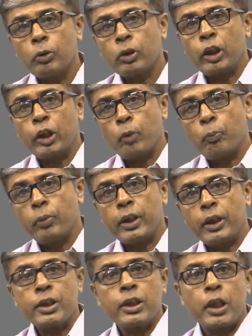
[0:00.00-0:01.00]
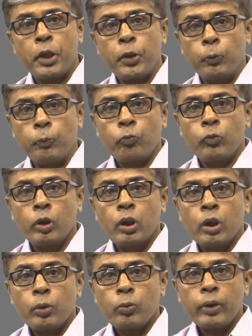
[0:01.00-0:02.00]
contemporary scenario.
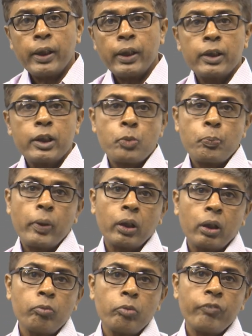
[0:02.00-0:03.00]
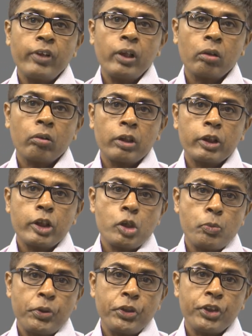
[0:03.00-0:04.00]
Today, the spectrum of andragogy,
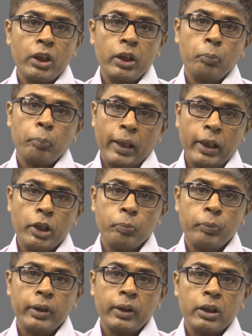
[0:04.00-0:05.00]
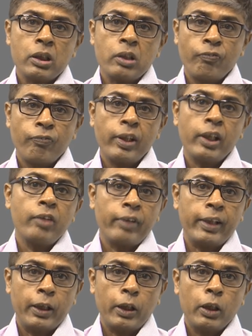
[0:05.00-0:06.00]
especially in management, is very
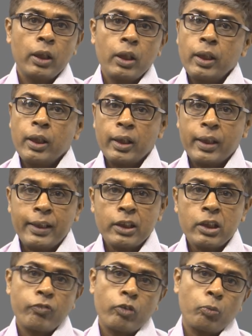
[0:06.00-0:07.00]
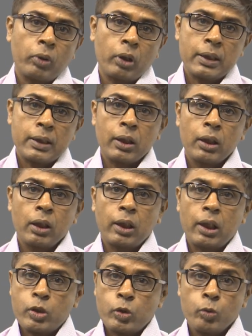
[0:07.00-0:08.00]
wide. It ranges from classical
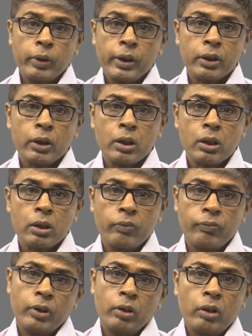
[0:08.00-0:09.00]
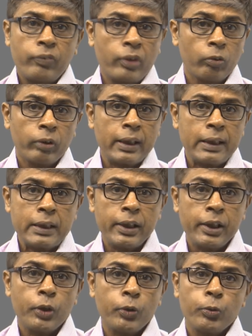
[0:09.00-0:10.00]
classroom lectures with or without
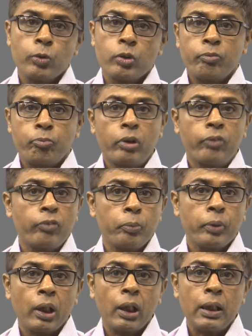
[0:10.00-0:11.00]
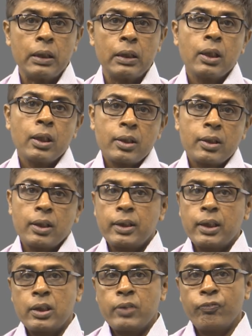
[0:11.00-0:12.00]
ICT to use of performing arts such
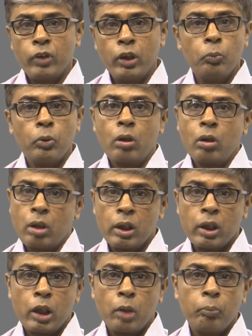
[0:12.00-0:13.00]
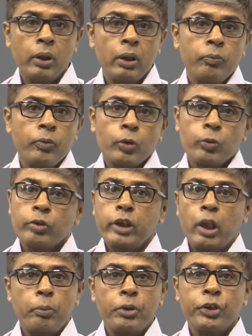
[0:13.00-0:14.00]
as film or drama to
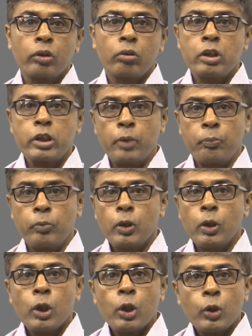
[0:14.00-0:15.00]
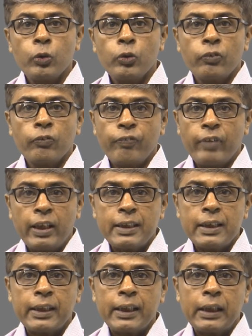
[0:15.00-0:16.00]
establish the concept. To
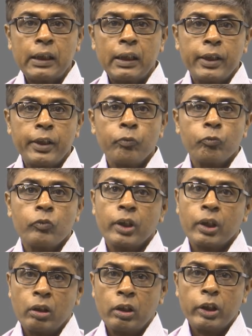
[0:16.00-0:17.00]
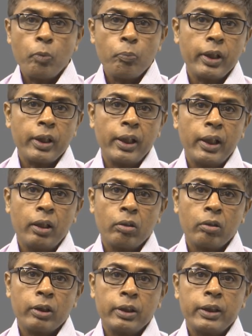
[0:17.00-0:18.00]
facilitated learning, the contemporary
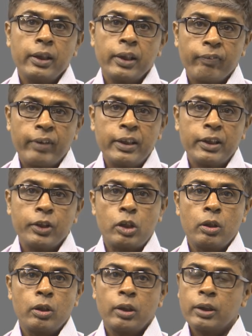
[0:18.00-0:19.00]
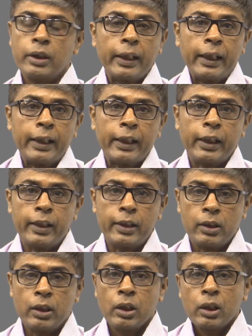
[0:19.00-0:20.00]
andragogy divides into the three
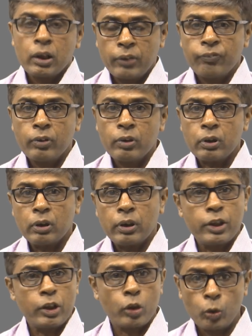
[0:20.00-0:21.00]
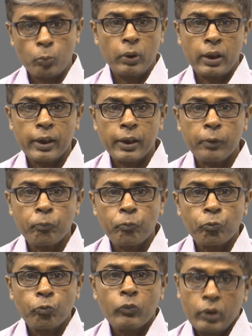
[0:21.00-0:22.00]
categories. The first is a group learning
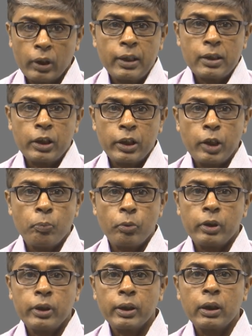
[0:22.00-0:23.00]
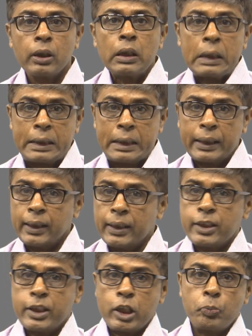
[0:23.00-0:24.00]
that is the team project, second
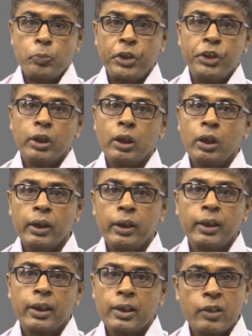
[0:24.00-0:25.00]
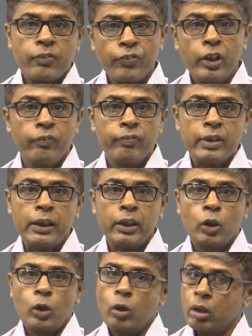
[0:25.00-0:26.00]
is experiential learning that is the field visit
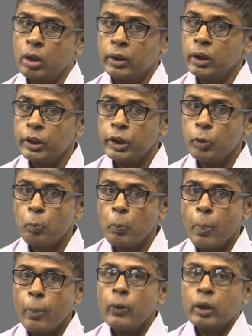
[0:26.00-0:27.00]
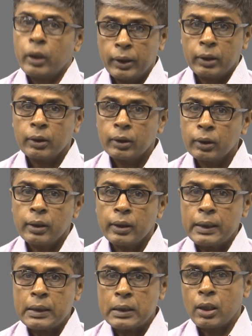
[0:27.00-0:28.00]
or internship and the third
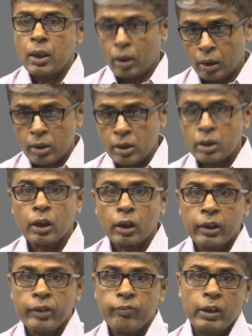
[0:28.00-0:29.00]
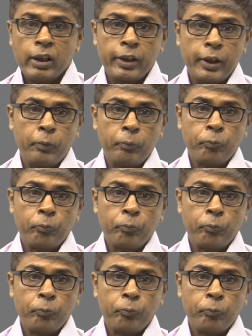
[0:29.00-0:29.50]
is constructive learning